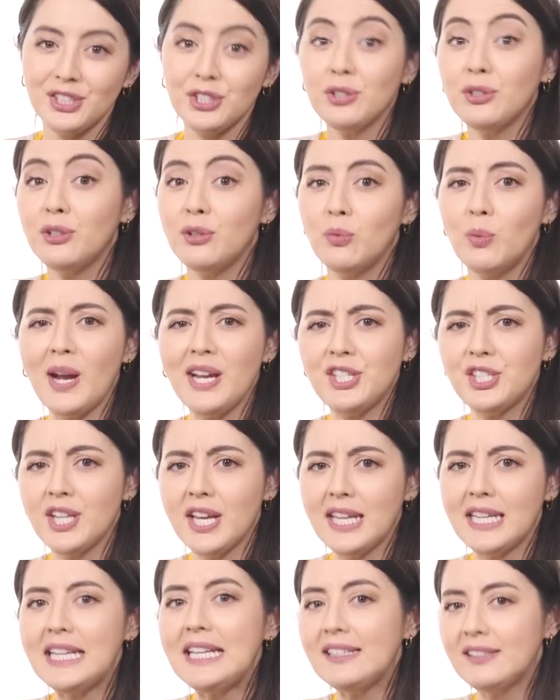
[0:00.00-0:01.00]
Sure, Wei
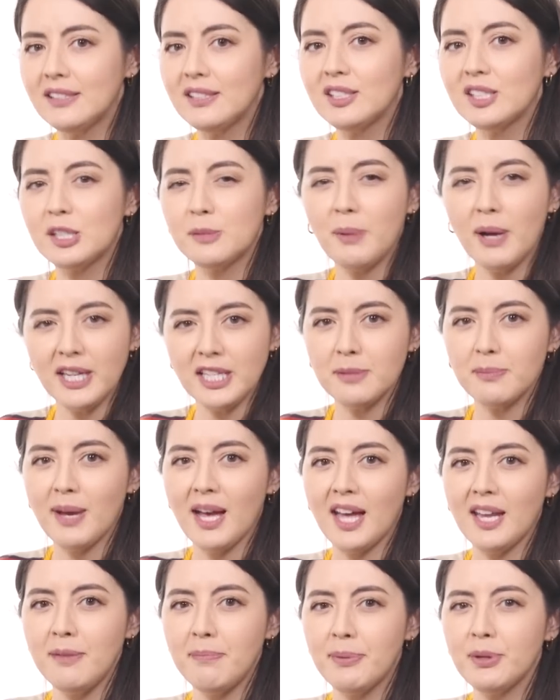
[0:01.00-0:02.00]
Shen isn't a Spider
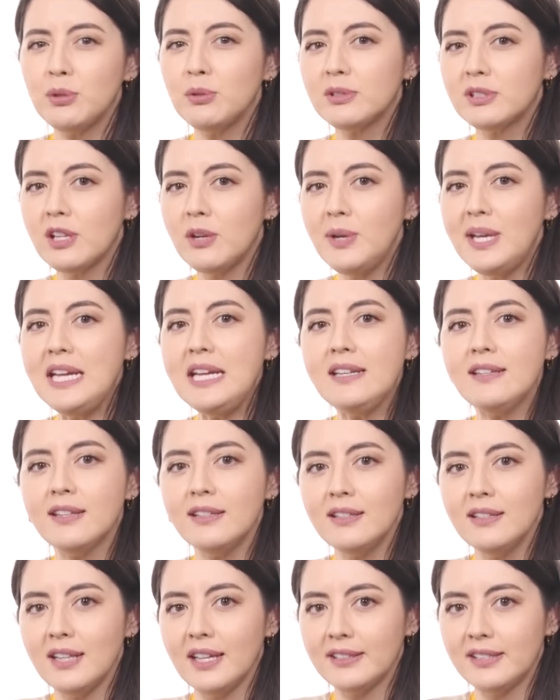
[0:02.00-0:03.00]
Man, but also he
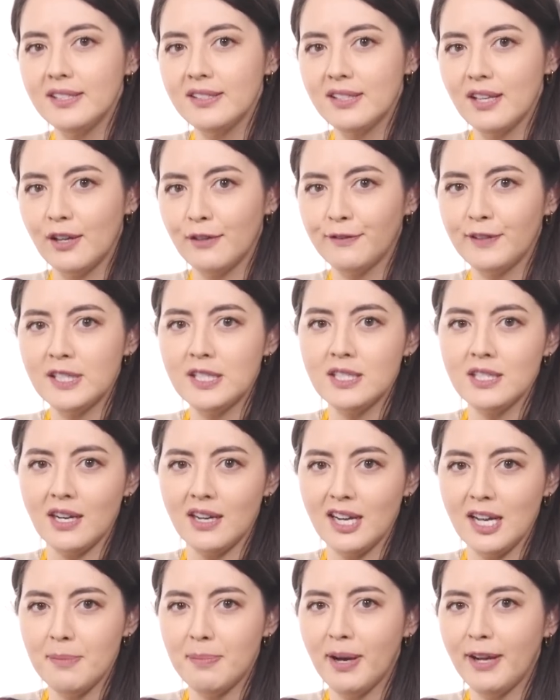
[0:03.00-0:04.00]
didn't let his girlfriend
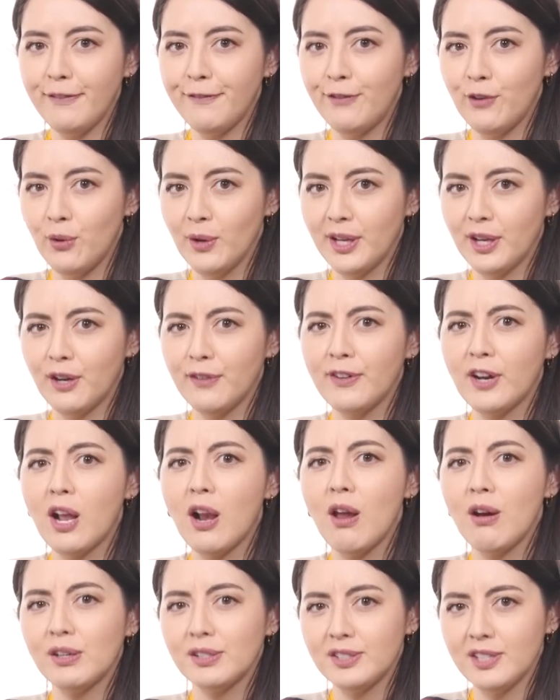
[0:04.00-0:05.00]
die by falling off a
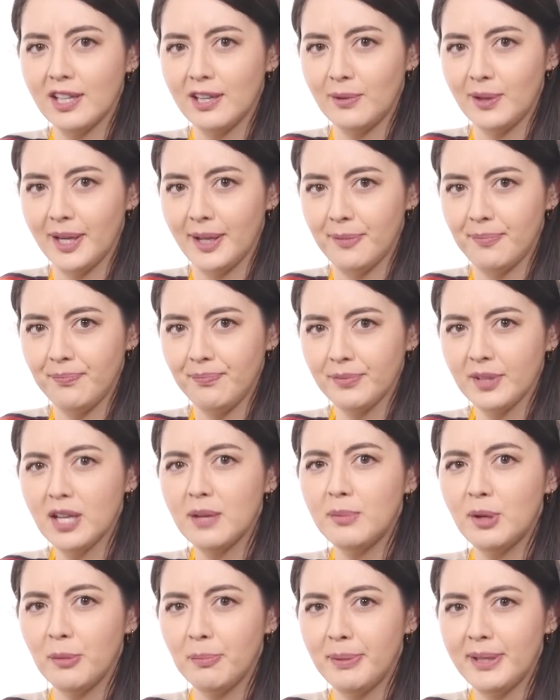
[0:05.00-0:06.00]
clock tower.
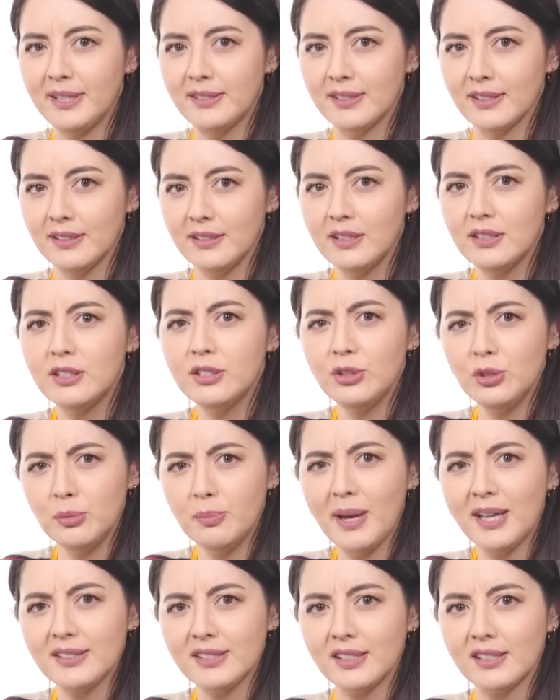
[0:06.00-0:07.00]
Come on, Peter, do
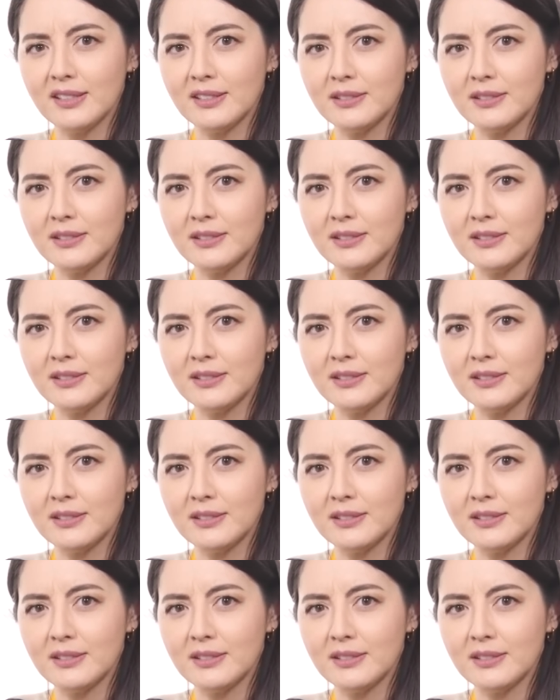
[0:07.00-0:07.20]
better.